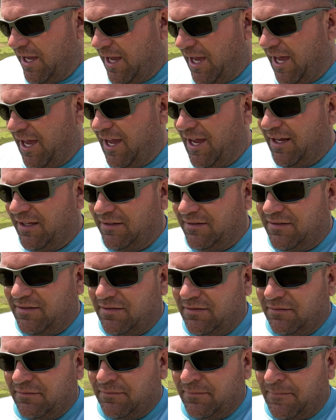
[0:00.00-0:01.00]

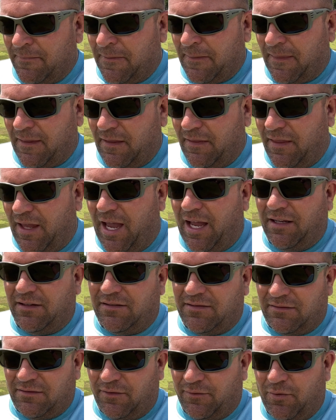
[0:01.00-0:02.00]
And
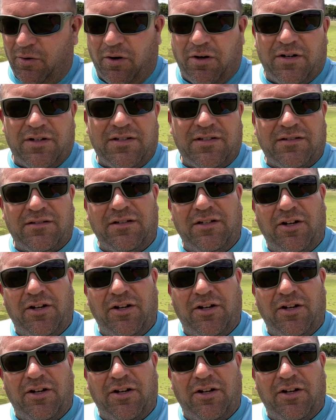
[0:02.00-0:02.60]
that, of course,